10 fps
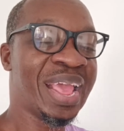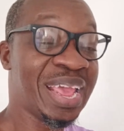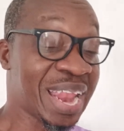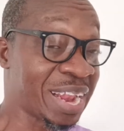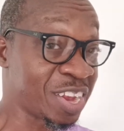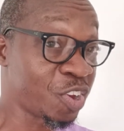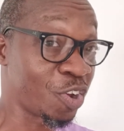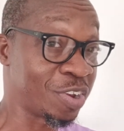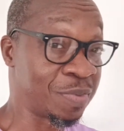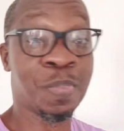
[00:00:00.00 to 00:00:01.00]
In
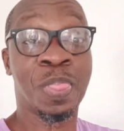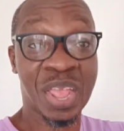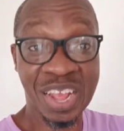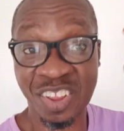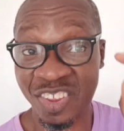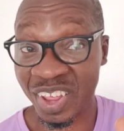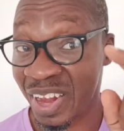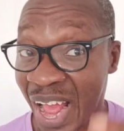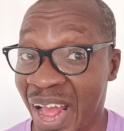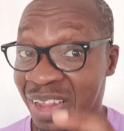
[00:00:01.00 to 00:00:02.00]
addition, it
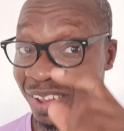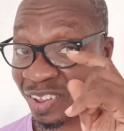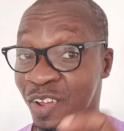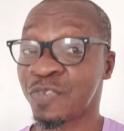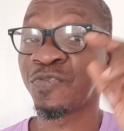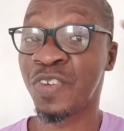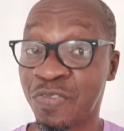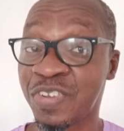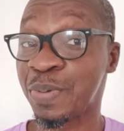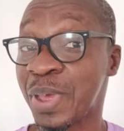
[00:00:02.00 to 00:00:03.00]
still has the
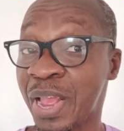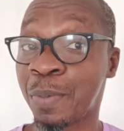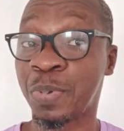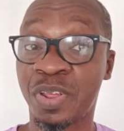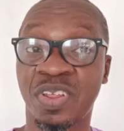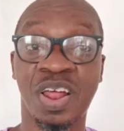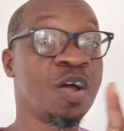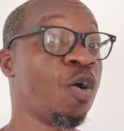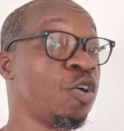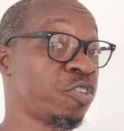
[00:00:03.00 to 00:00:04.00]
50
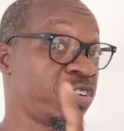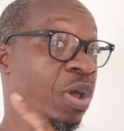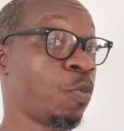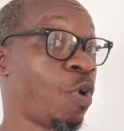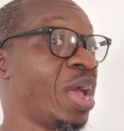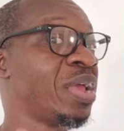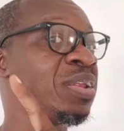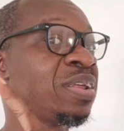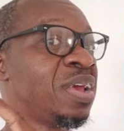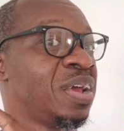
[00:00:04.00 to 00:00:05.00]
megapixel ultra
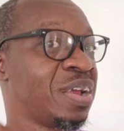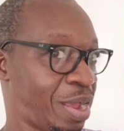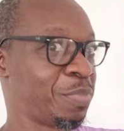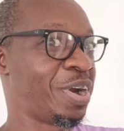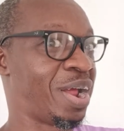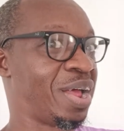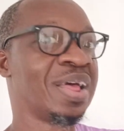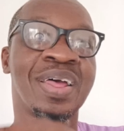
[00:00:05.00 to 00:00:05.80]
wide camera